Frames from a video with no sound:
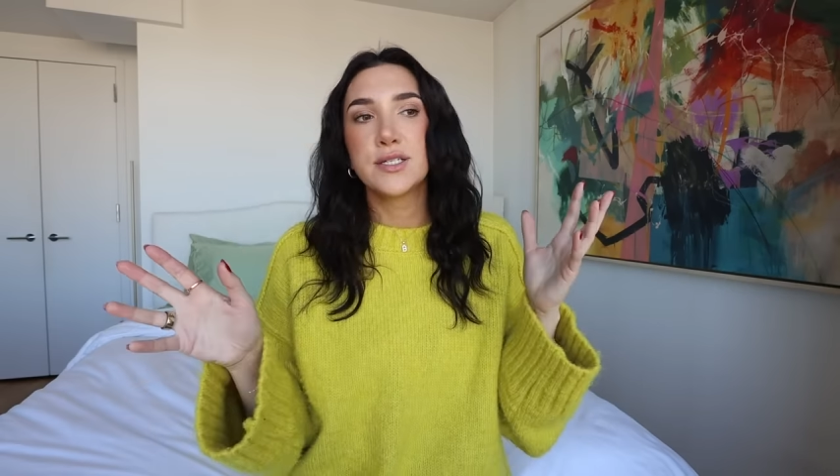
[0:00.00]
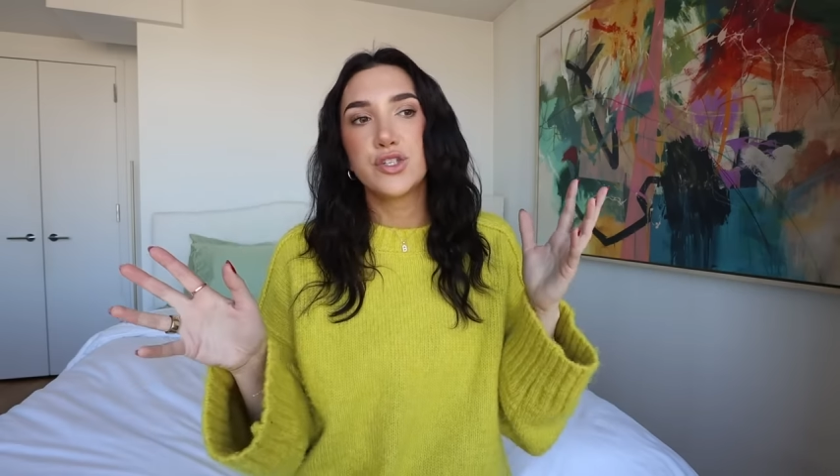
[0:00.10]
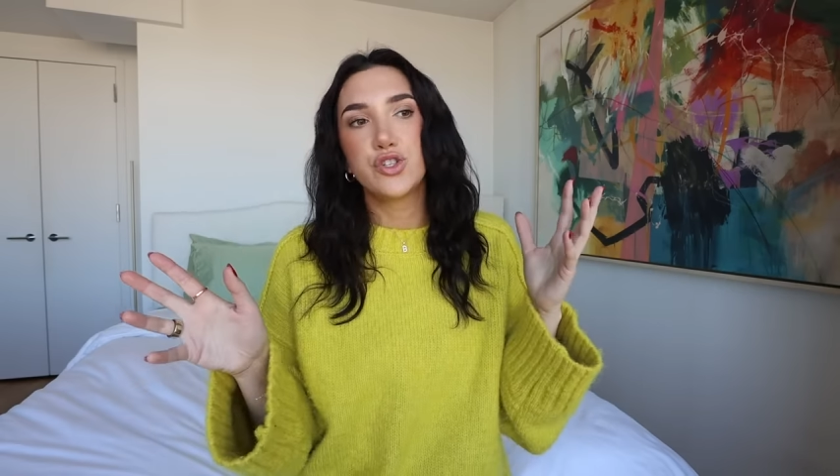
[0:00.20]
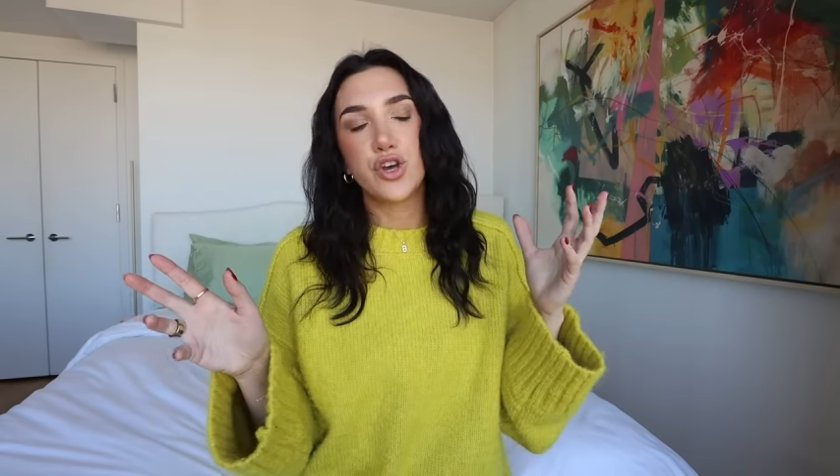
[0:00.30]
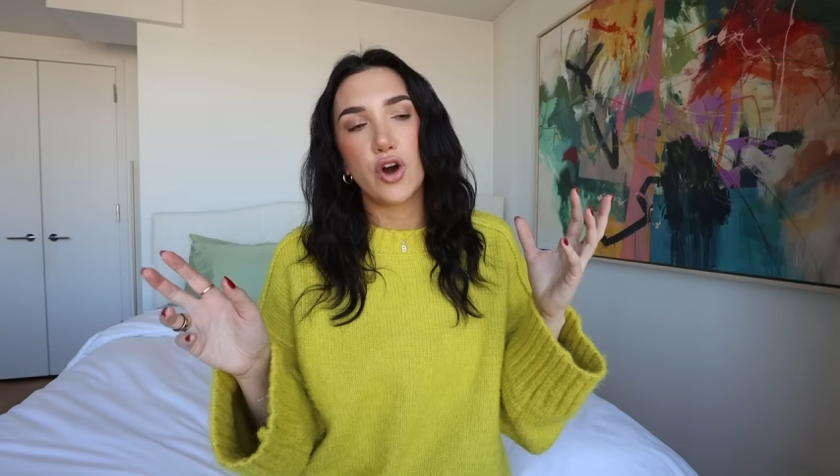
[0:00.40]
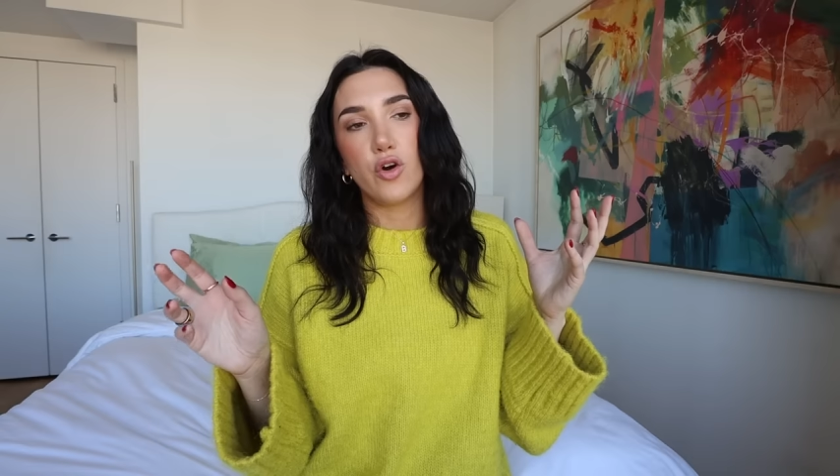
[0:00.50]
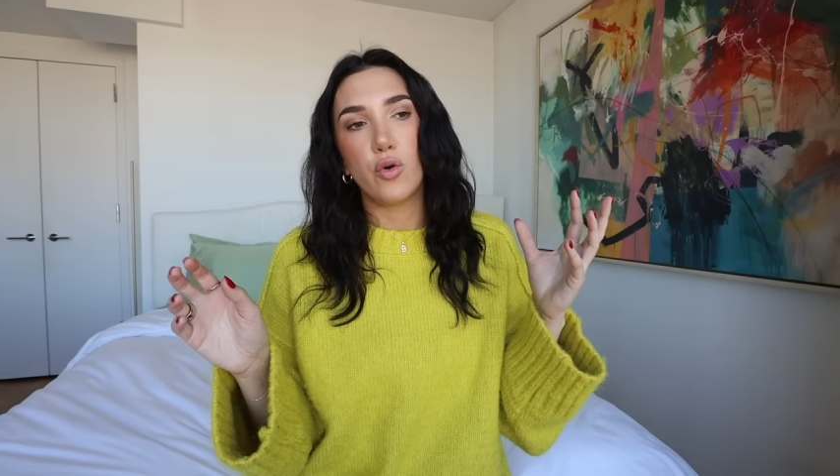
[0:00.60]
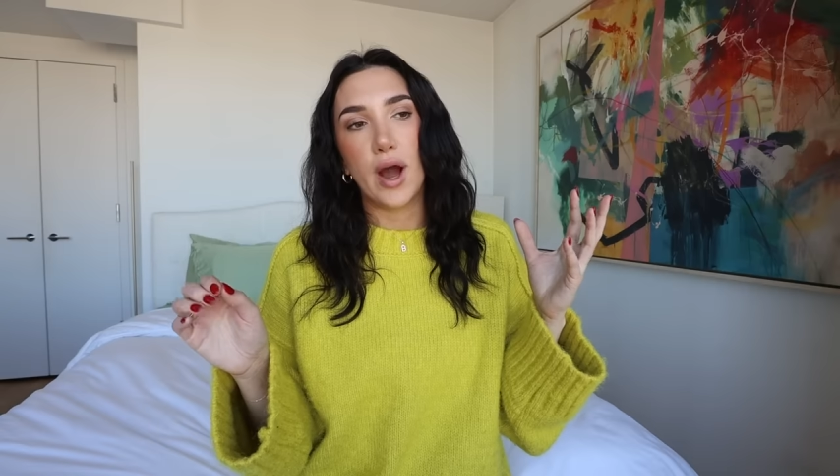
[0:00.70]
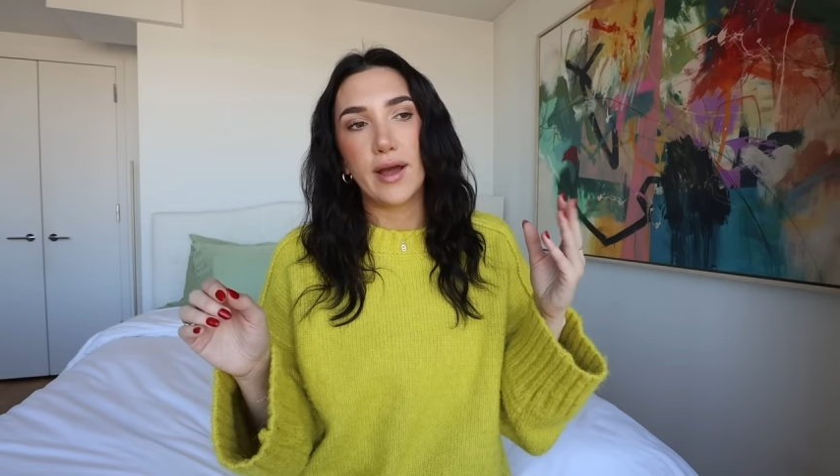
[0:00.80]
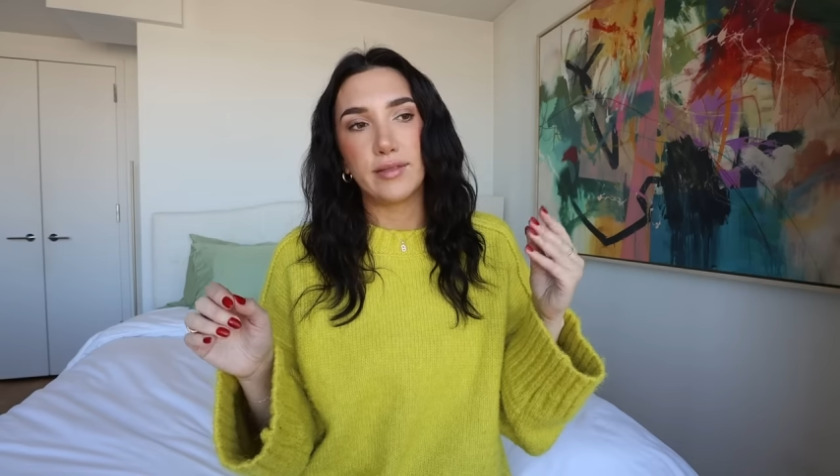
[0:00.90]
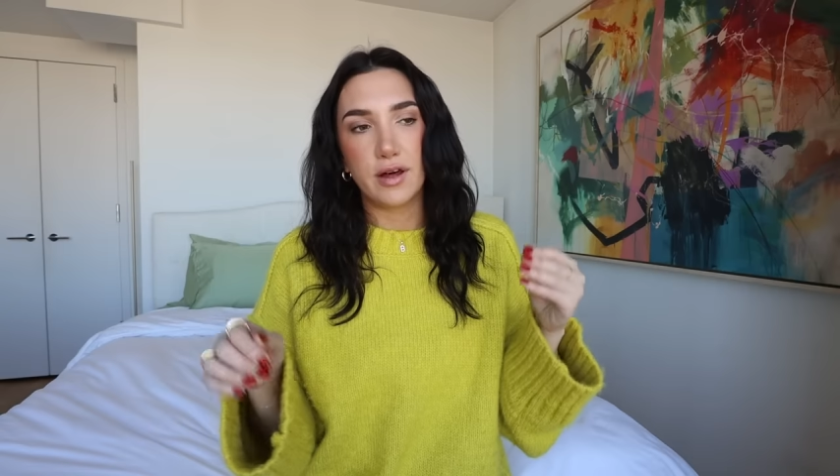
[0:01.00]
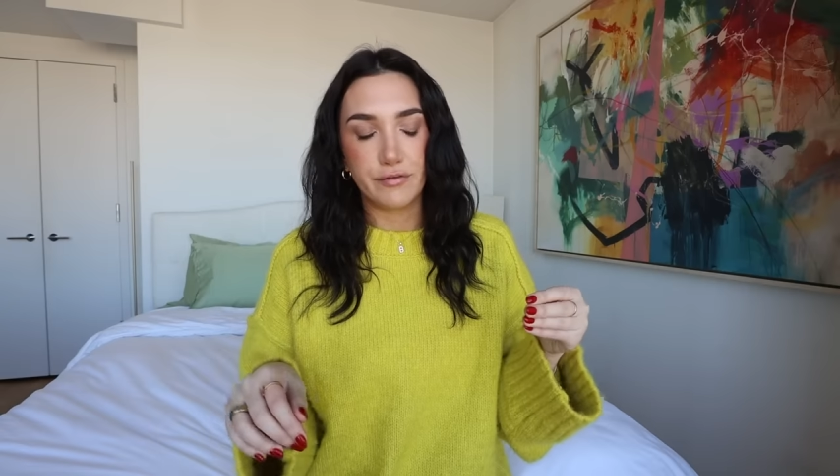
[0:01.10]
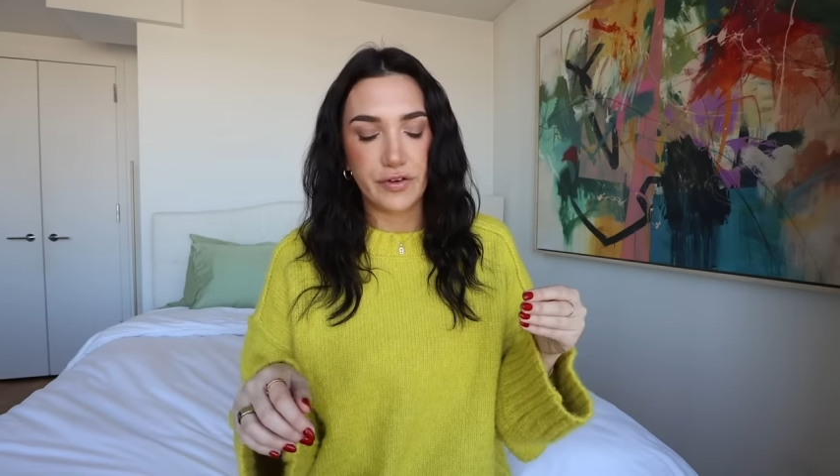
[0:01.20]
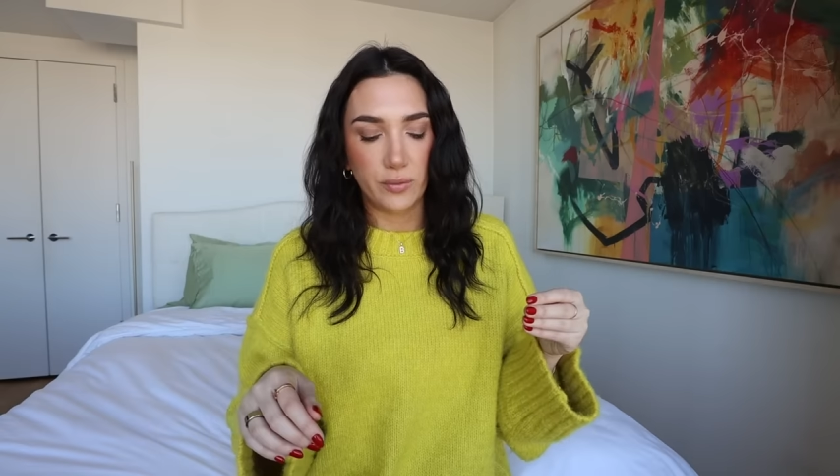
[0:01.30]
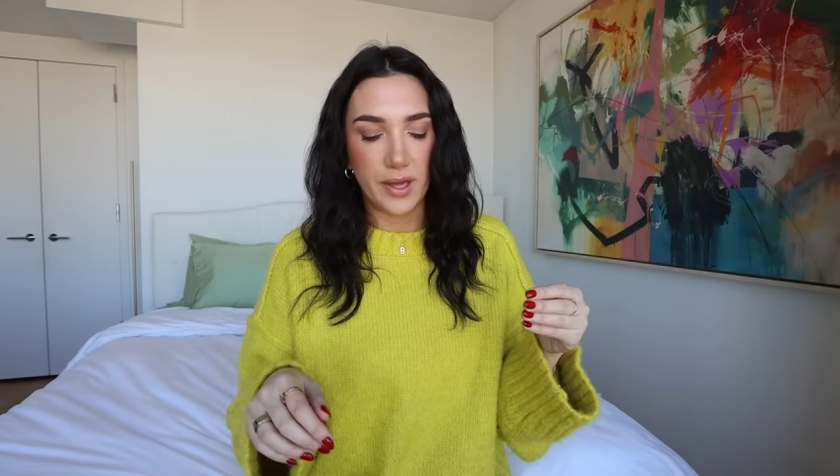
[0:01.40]
so I
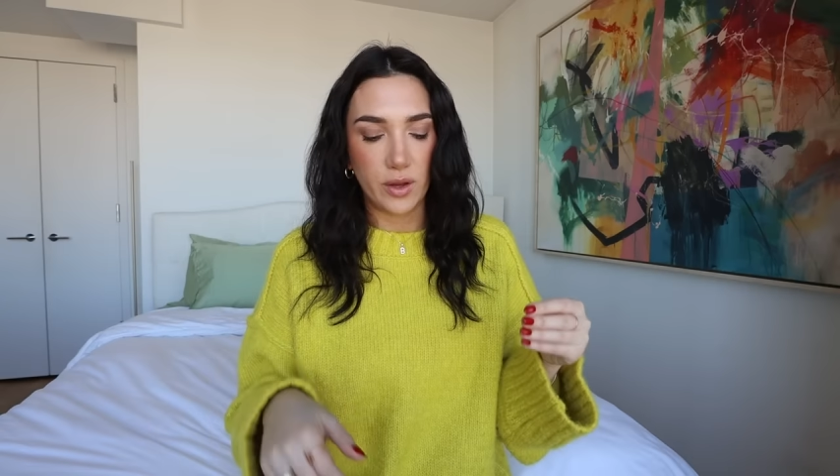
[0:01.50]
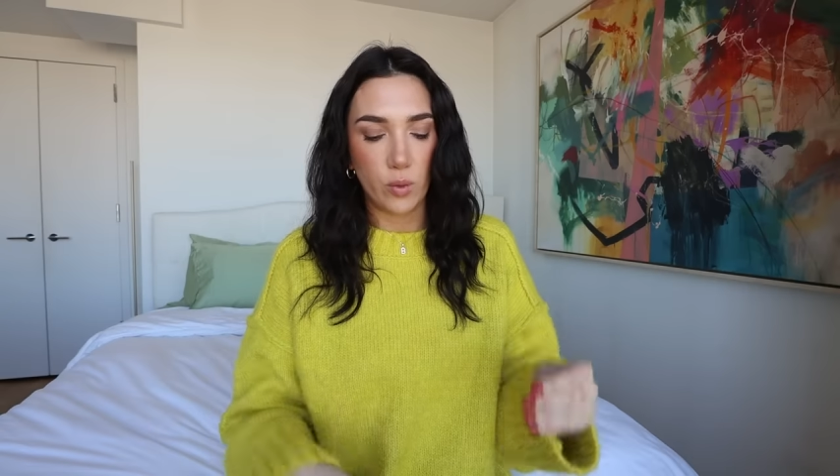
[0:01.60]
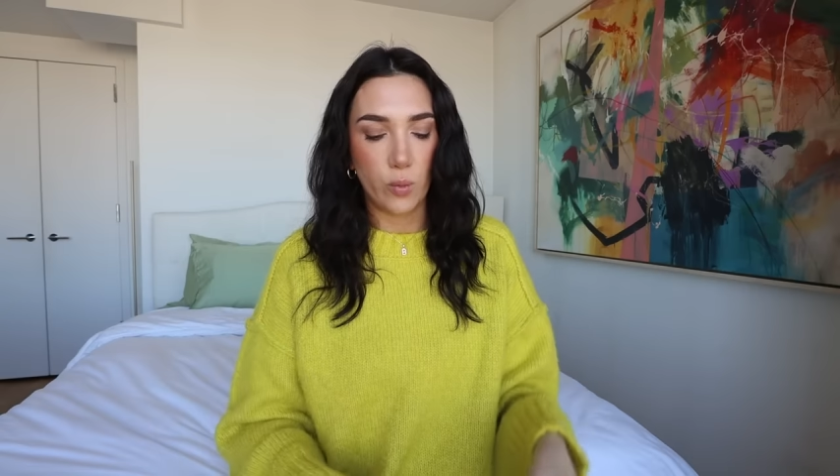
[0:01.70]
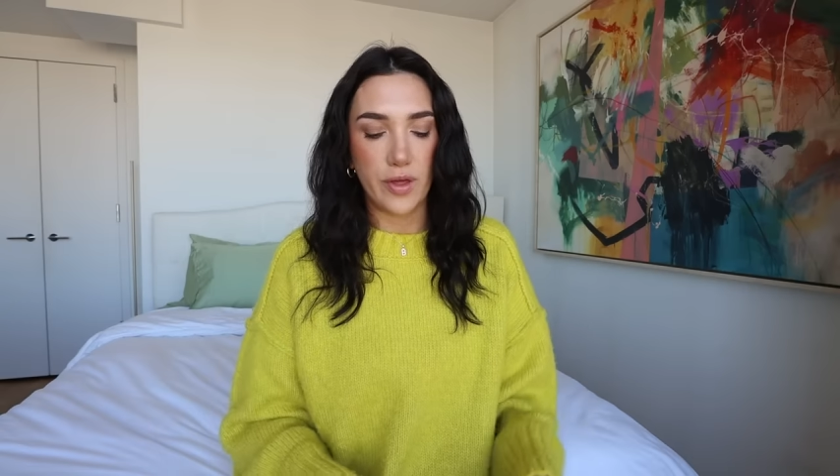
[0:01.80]
love filming